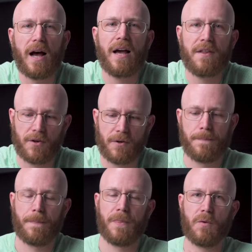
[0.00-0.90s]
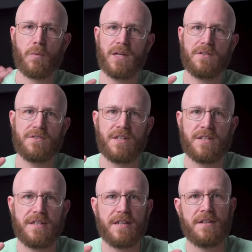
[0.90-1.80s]
Either the wheels
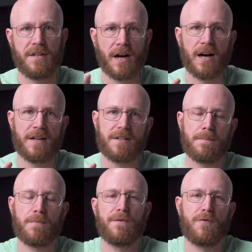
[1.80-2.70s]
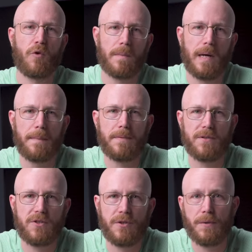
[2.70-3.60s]
did not perform up
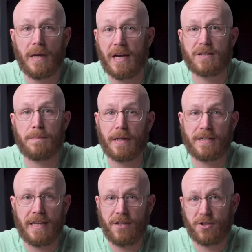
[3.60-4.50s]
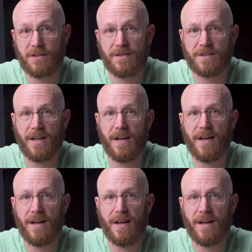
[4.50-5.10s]
to expectations,